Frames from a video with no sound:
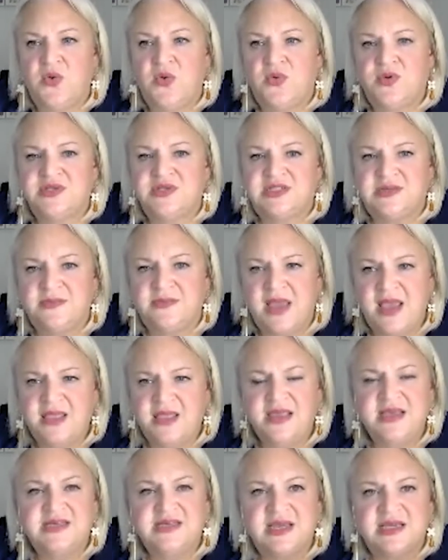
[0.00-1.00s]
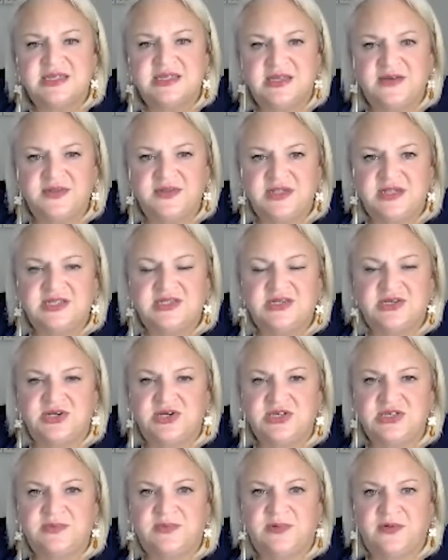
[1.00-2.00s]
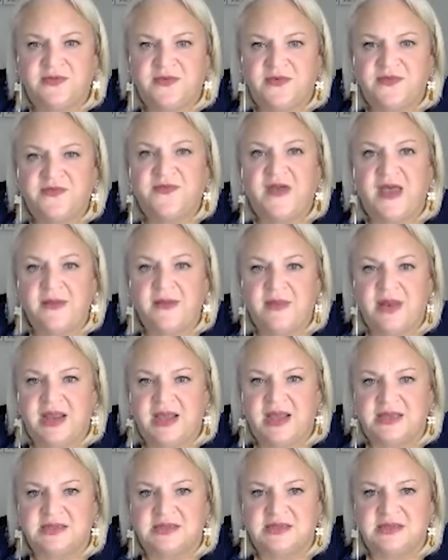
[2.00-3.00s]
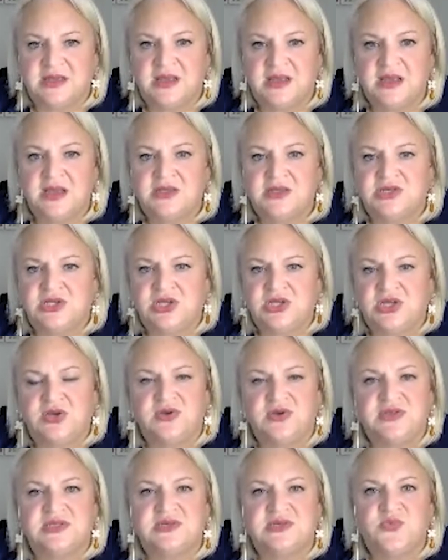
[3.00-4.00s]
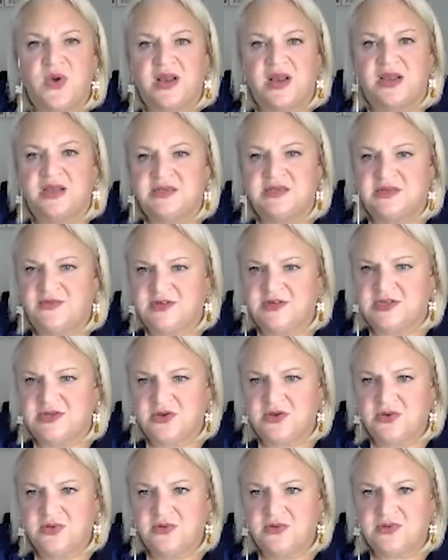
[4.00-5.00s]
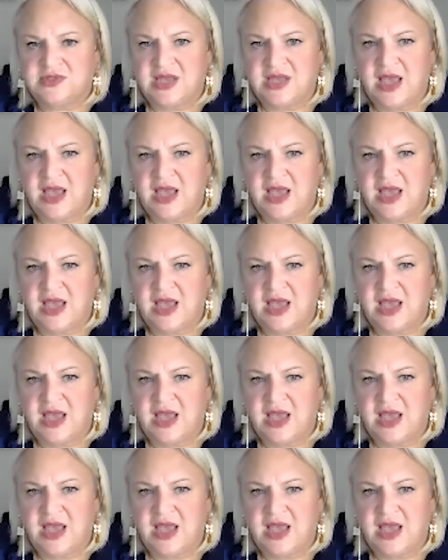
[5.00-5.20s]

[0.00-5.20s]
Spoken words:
was to make these activities suitable for families to use as well as for schools,